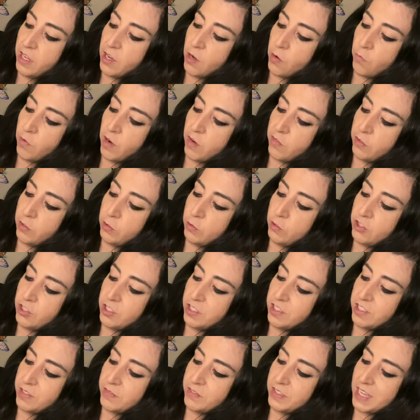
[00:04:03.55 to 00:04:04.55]

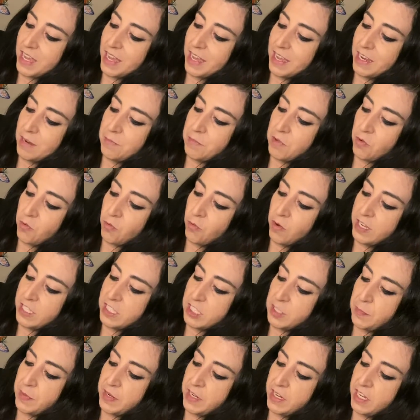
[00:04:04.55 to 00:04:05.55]
Revolutions of time
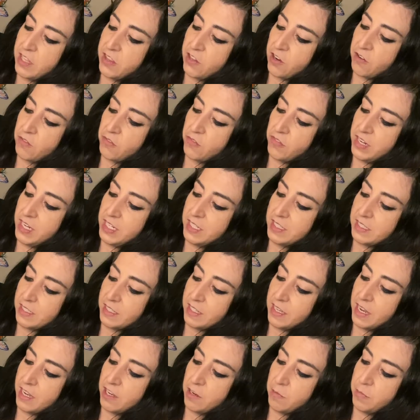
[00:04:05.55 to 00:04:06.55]
rest beneath our feet
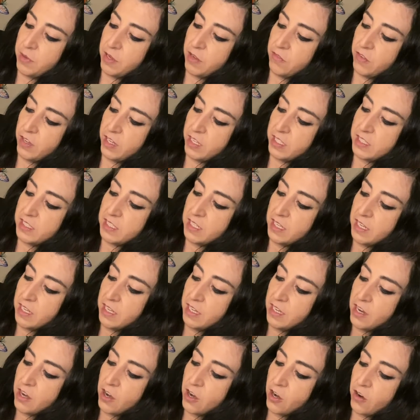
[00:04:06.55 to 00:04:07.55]
and above us.
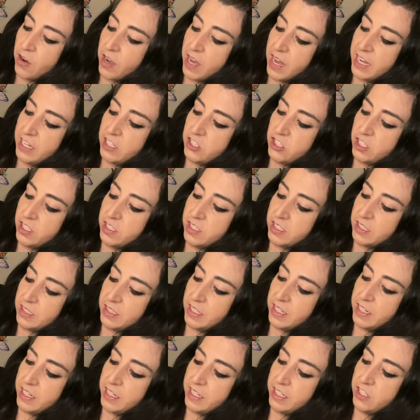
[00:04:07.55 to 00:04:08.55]
Her ancient
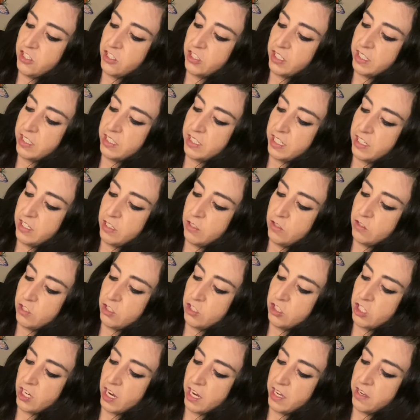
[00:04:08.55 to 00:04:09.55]
lineage continues to
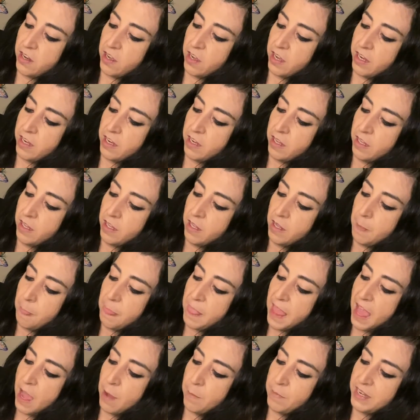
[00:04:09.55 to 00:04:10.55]
shine on.
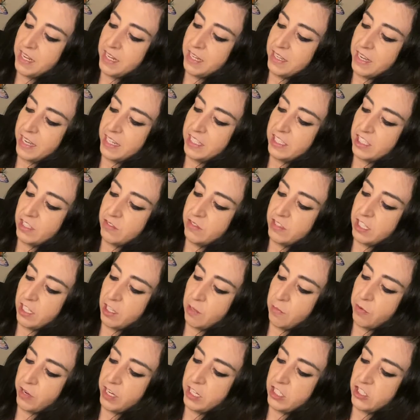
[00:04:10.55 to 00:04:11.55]
How many nights of
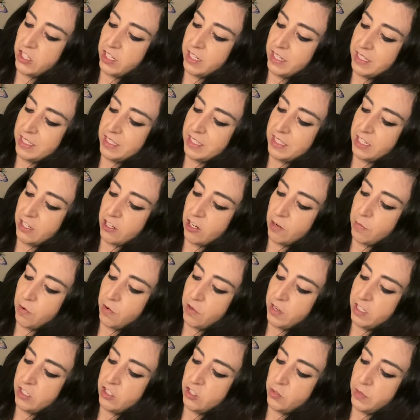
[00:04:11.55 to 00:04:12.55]
celebration and
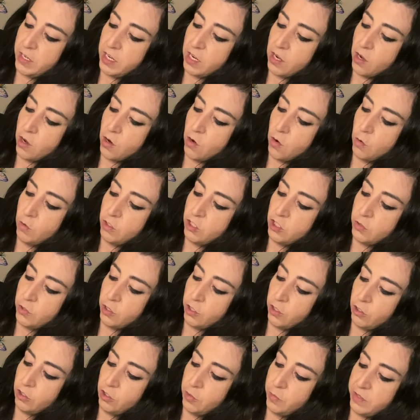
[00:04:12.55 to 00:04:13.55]
ceremony do we owe to
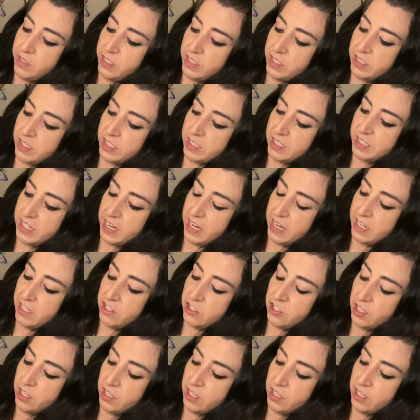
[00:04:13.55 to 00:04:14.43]
her luminous stage?